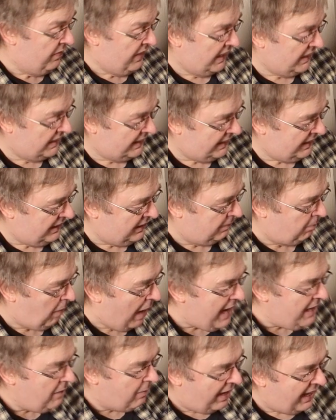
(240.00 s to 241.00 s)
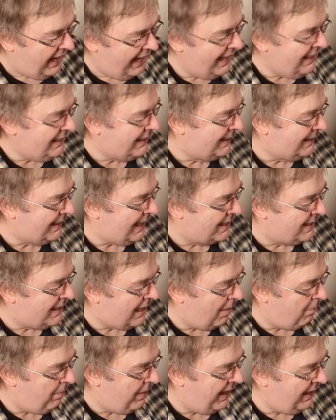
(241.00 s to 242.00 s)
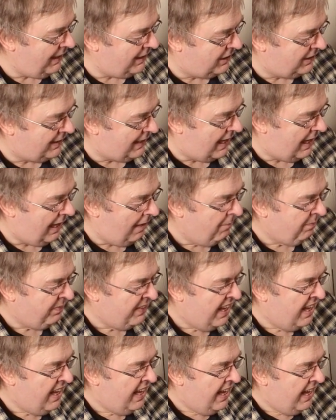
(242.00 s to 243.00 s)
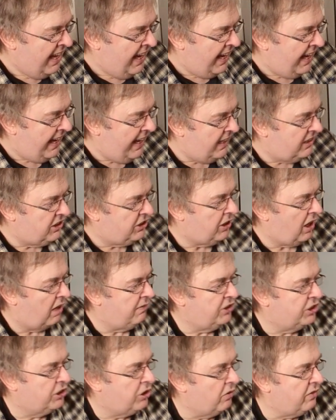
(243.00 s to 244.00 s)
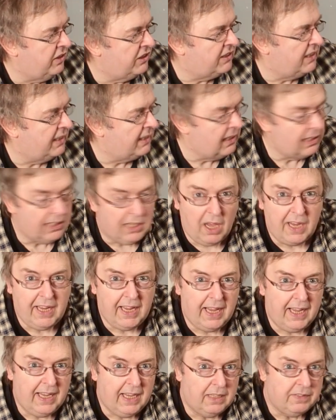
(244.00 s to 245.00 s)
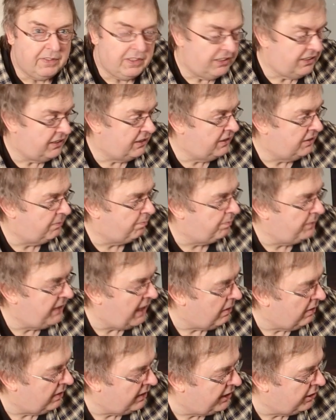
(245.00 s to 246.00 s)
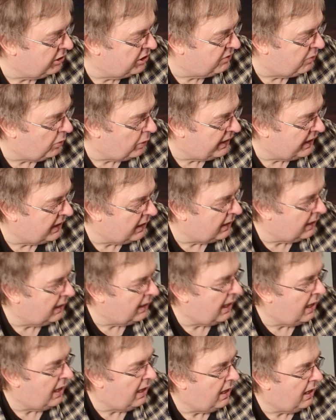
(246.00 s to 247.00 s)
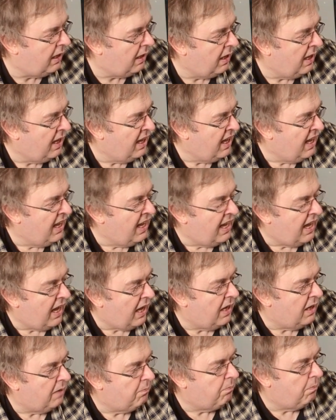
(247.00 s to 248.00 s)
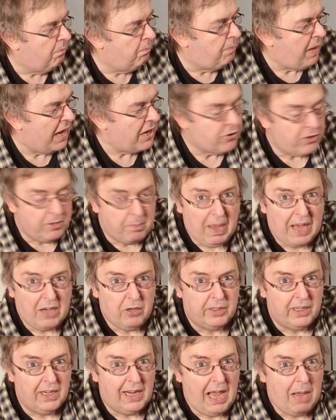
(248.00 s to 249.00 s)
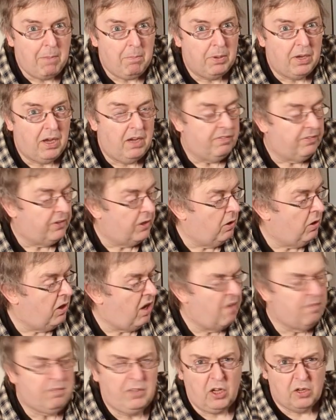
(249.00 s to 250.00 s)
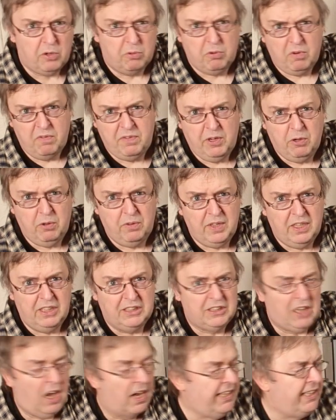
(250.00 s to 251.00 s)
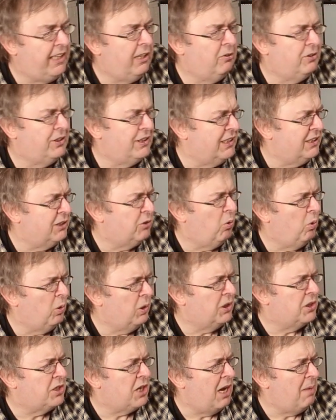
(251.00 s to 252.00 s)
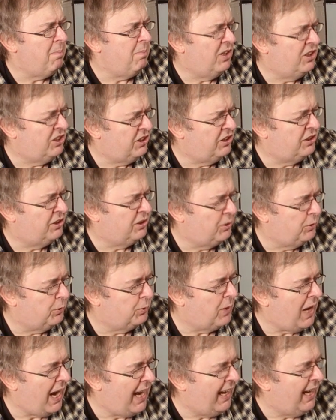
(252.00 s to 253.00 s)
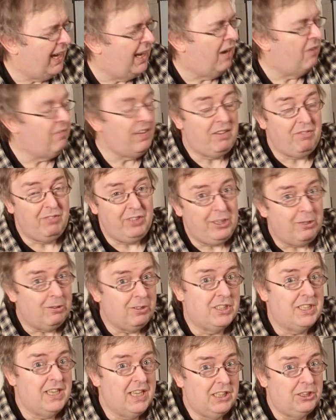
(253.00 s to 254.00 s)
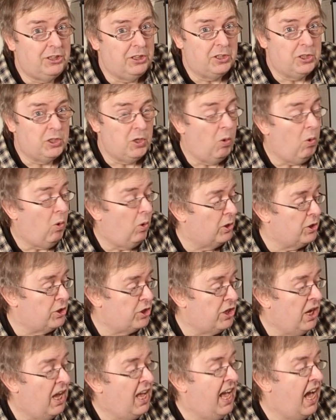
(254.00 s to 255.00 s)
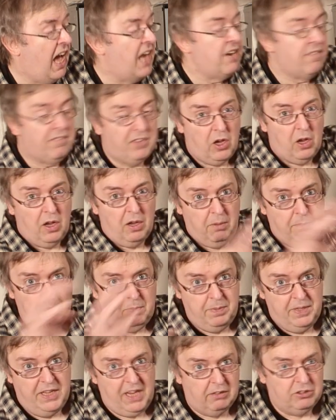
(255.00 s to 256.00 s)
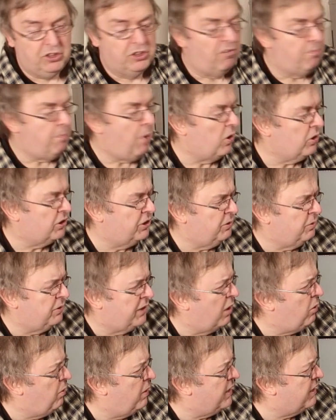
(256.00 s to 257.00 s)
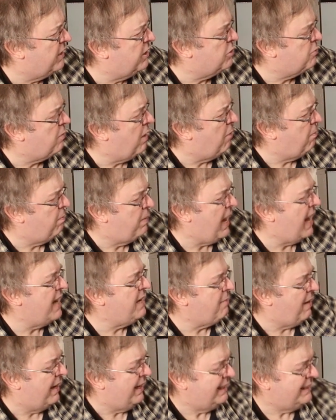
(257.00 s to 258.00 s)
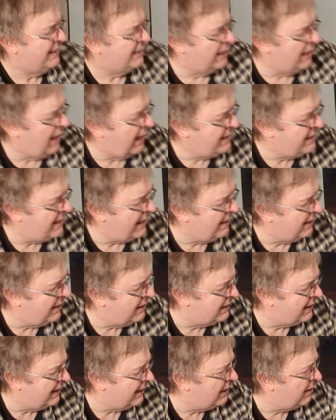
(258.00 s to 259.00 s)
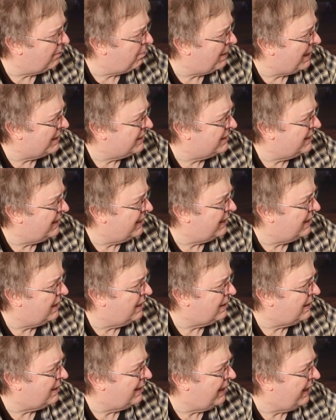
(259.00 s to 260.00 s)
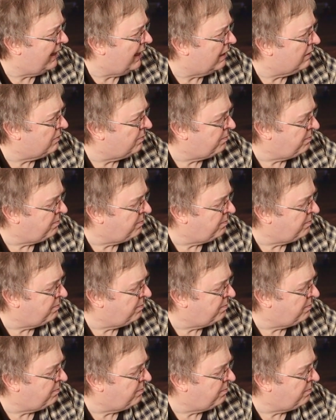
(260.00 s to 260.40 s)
that's this. But anyway, it's set up, it's there. I've just got this little light here. This is a useful little battery powered lamp I've got a review of this. I use this all the time. This is great. I've even used it as a torch, and I've got a softbox that will go with it as well. But anyway, it's lighting this little plastic car here.